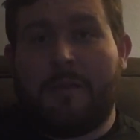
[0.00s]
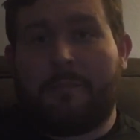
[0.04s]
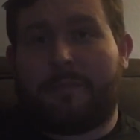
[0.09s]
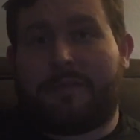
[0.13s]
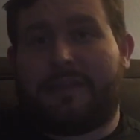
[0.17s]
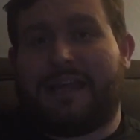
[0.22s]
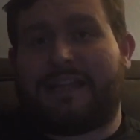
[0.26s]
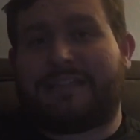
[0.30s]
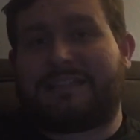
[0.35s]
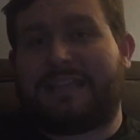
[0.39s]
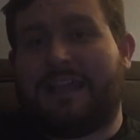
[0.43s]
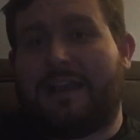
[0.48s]
But
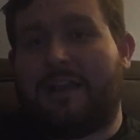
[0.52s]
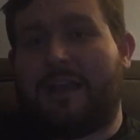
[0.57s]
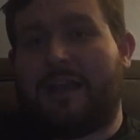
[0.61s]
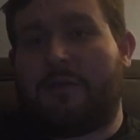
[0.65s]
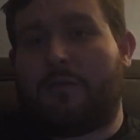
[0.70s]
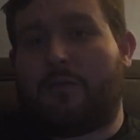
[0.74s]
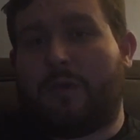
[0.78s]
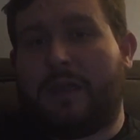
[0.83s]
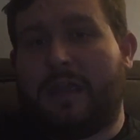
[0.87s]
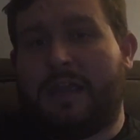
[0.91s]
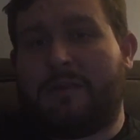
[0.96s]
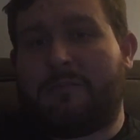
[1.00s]
that's how I
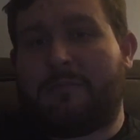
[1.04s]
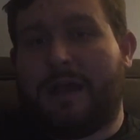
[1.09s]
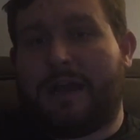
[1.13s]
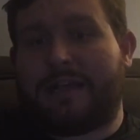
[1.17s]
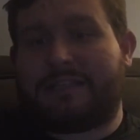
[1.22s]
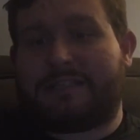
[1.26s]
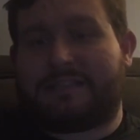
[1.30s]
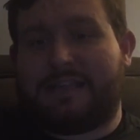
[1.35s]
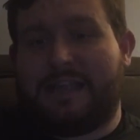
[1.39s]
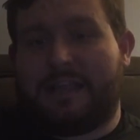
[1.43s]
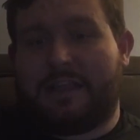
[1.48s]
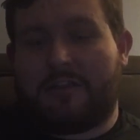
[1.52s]
wean my
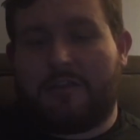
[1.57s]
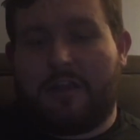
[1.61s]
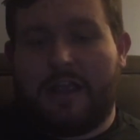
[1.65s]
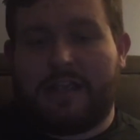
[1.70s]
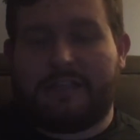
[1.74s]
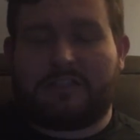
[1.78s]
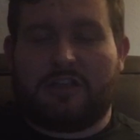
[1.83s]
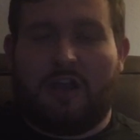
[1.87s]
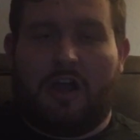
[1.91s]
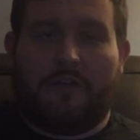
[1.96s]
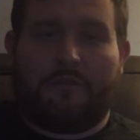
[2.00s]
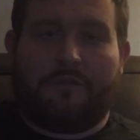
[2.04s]

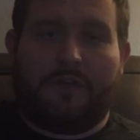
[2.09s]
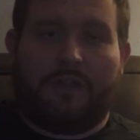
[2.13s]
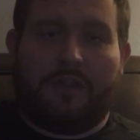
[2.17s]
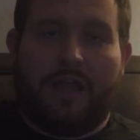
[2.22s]
Stingrays off